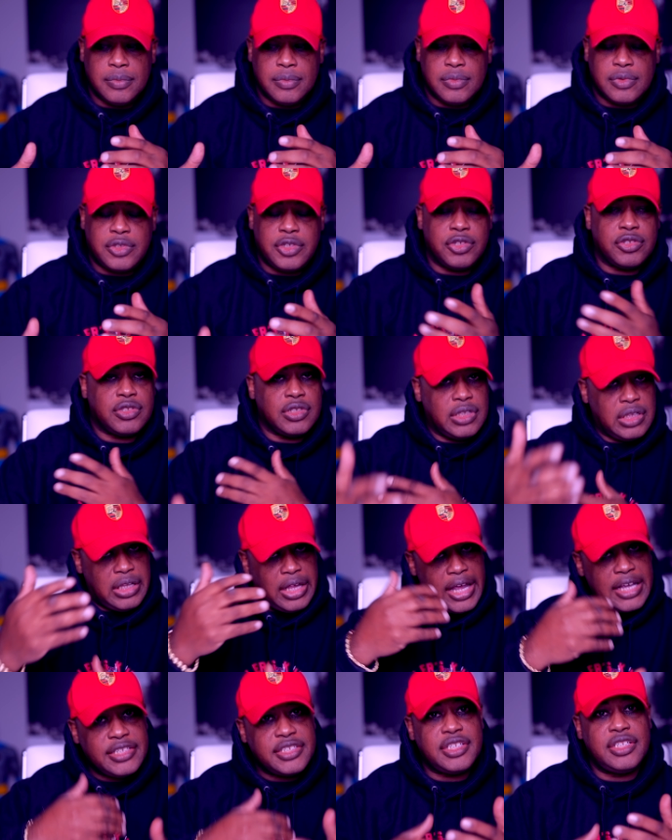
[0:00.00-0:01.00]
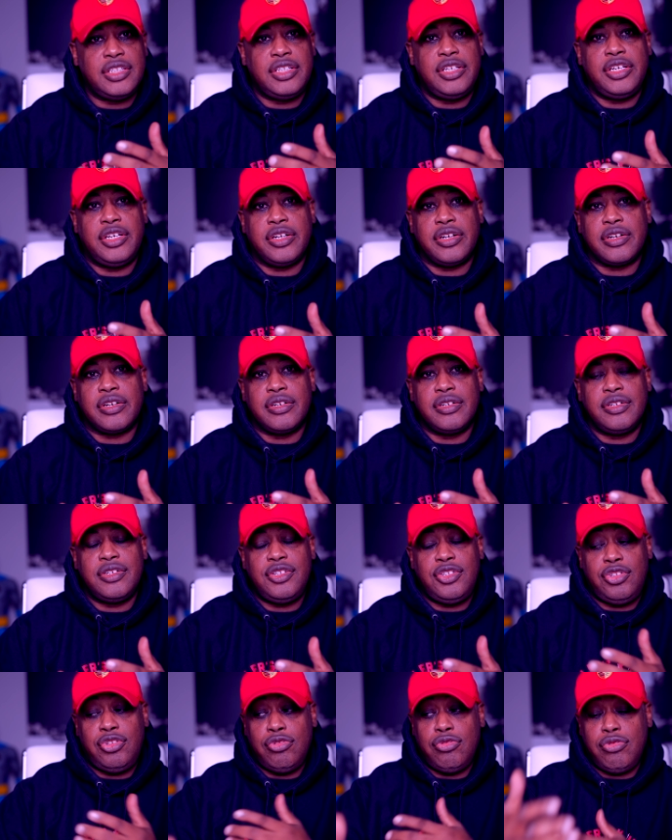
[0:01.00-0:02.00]
there's a lesson here.
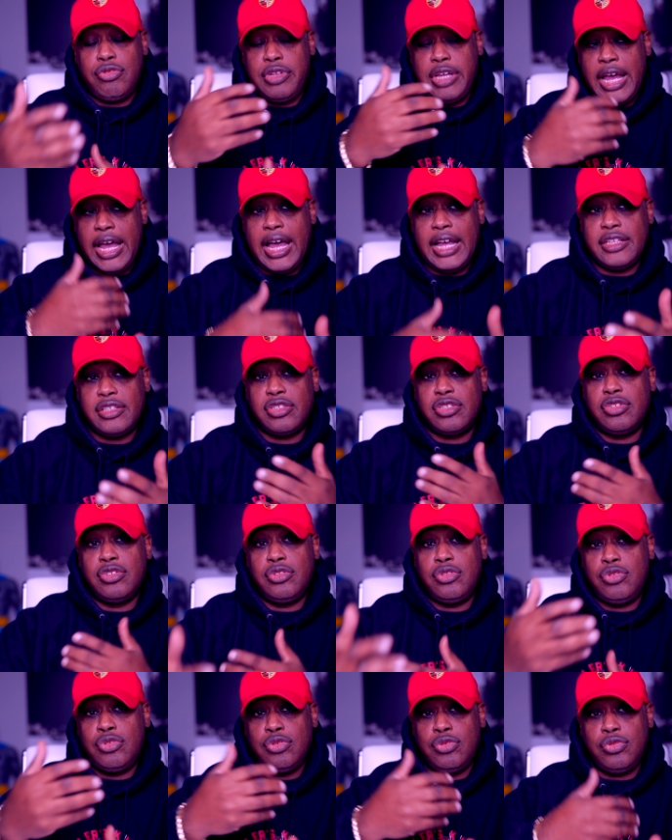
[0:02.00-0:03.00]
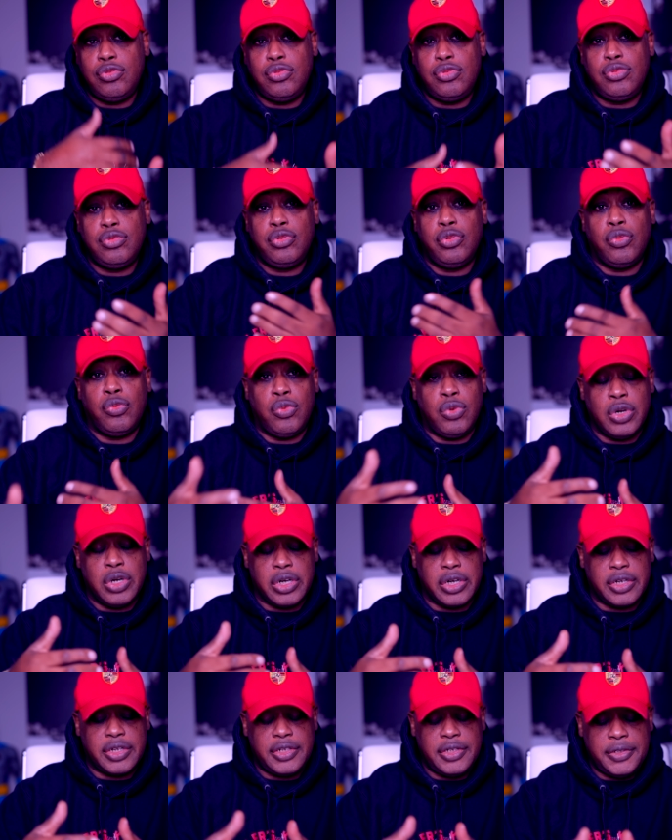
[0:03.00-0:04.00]
You got to do the
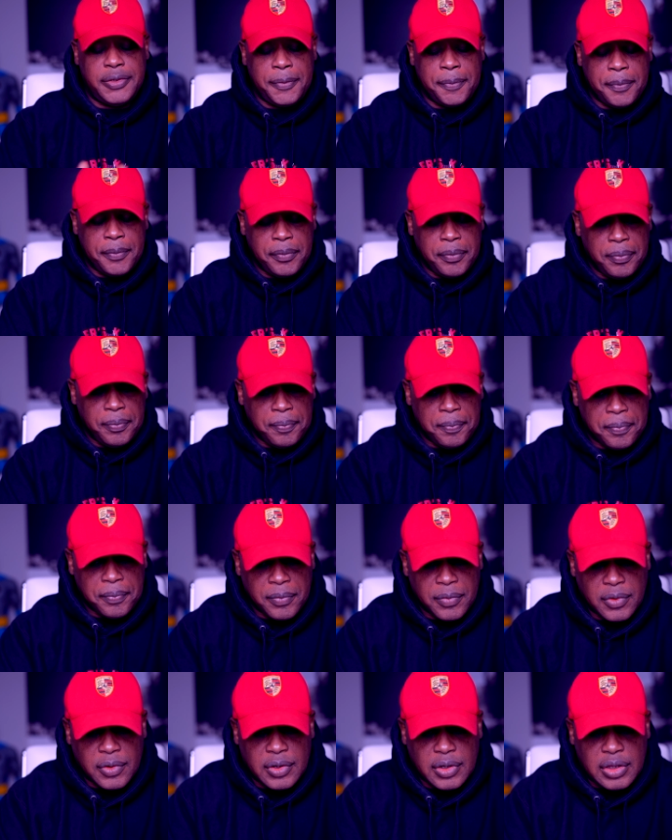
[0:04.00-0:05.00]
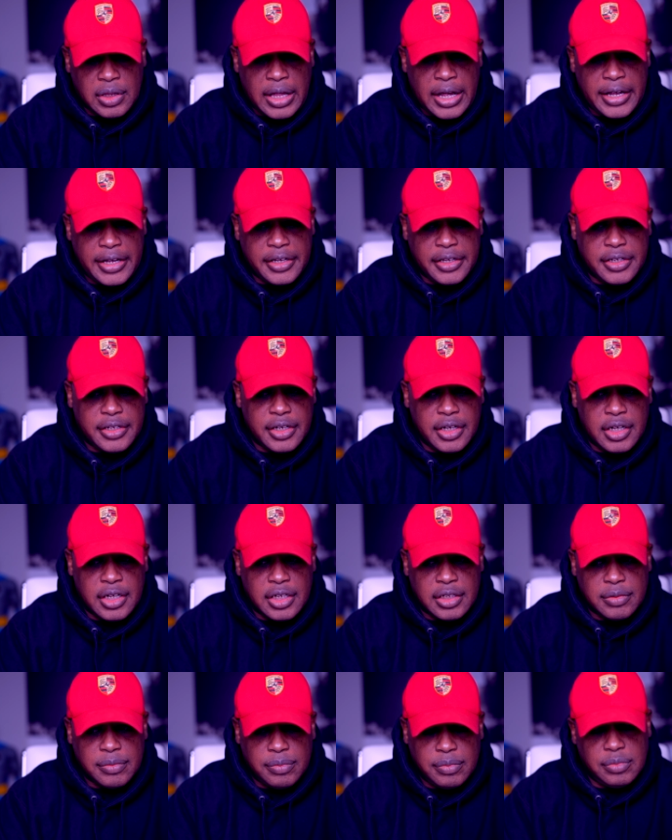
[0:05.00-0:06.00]
work. Like,
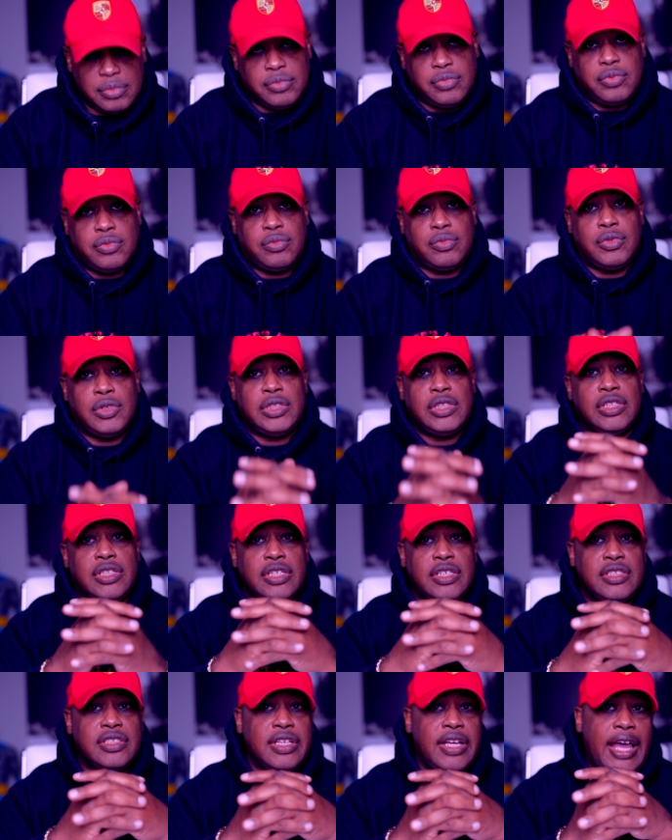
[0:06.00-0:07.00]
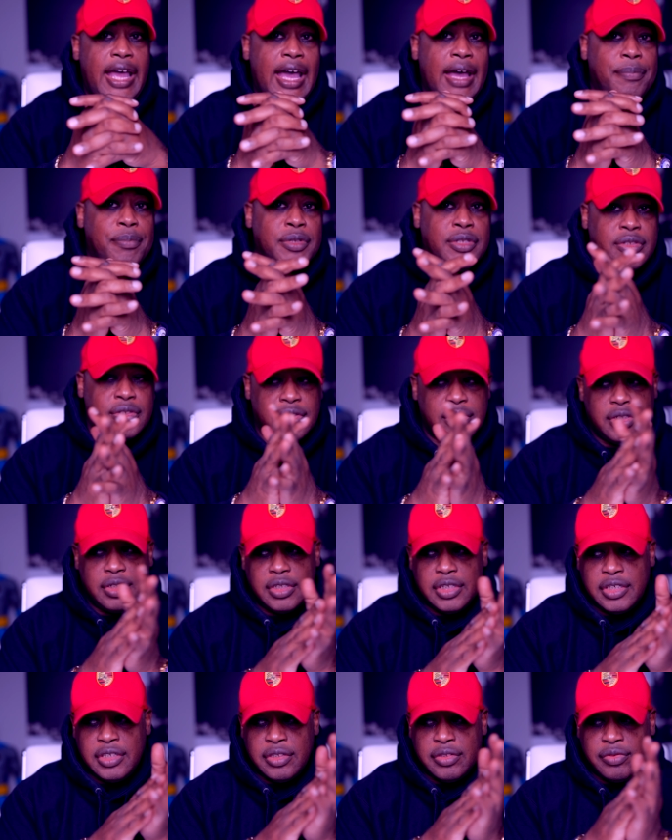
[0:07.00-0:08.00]
one of the things that happened,
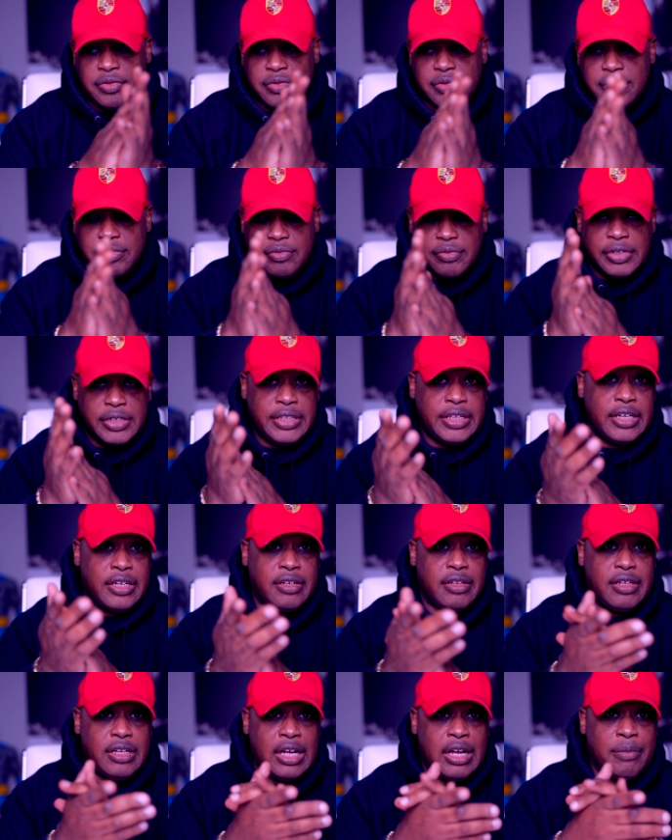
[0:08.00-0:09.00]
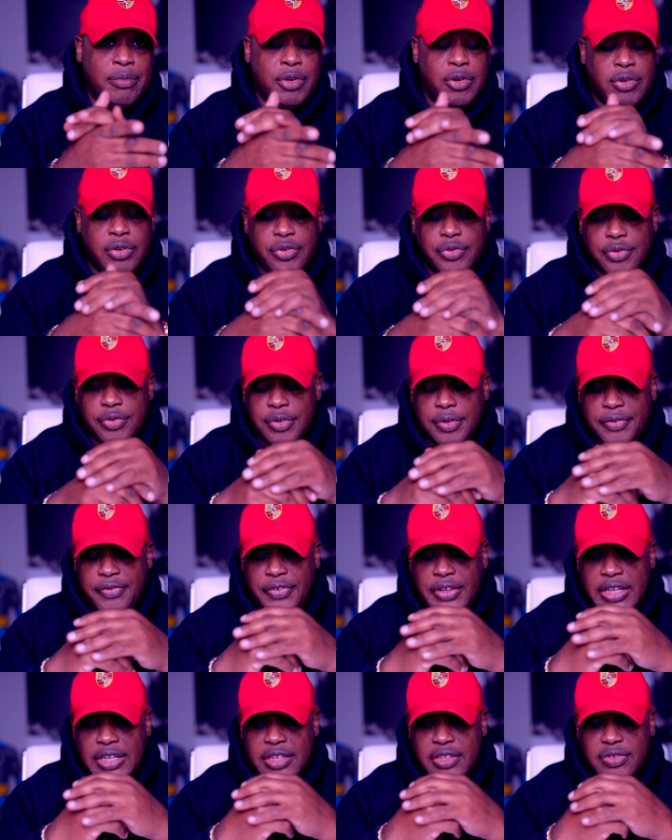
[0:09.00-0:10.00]
and right now I'm going through a
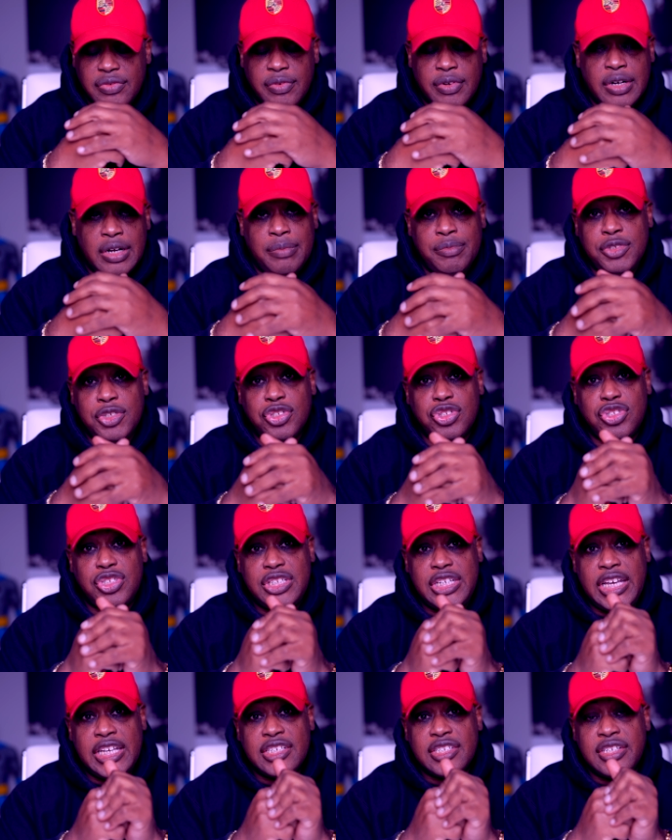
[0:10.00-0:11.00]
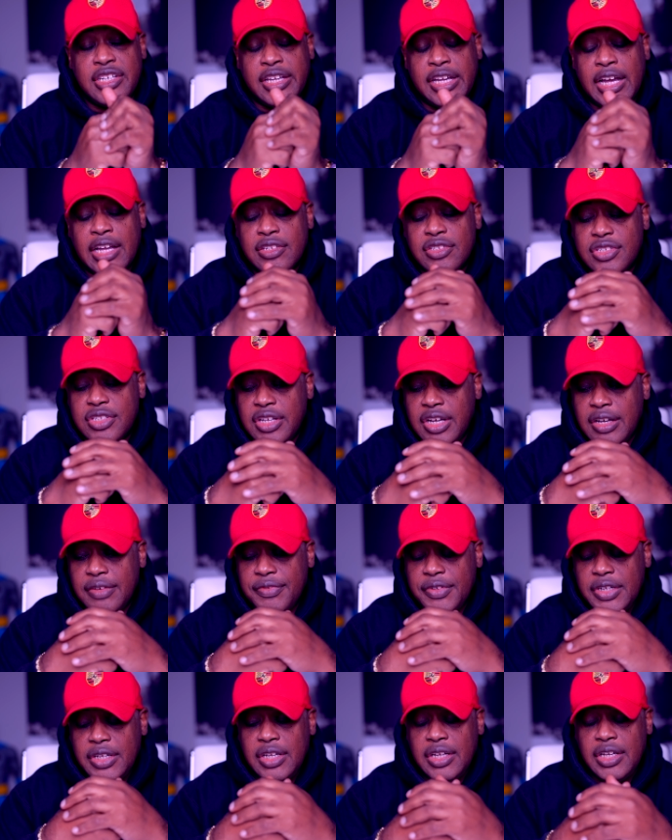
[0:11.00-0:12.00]
phase where I'm just testing out stuff.
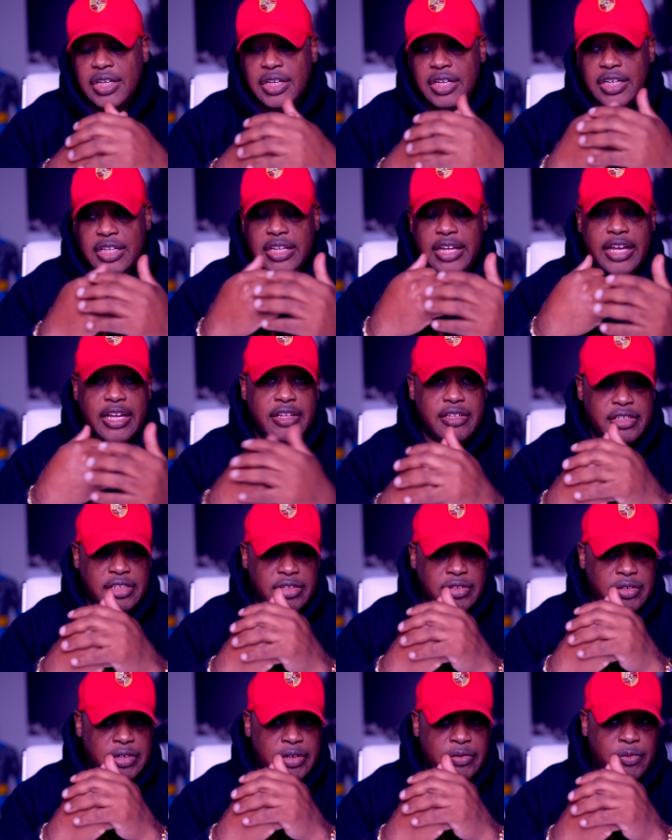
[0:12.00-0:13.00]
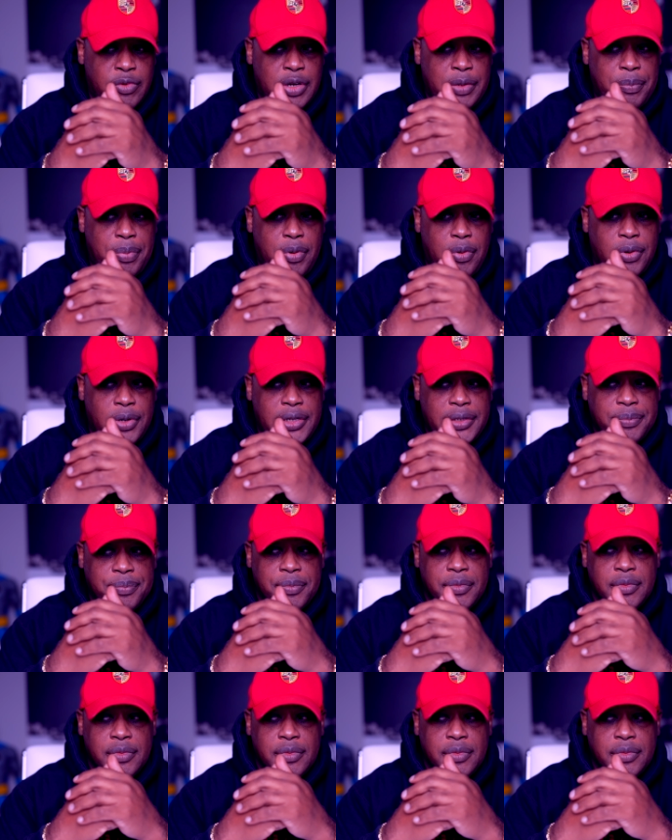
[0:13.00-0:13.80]
And at one point,